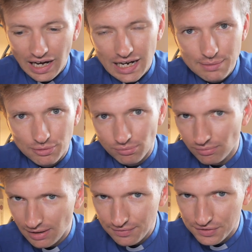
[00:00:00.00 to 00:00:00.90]
Abram
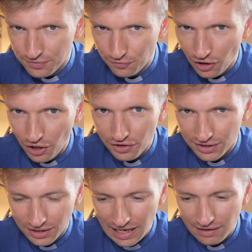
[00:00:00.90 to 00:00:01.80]
left his father
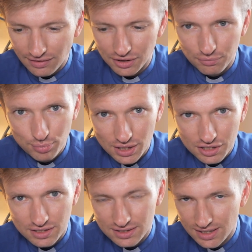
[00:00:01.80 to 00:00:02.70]
in Haran and pitched his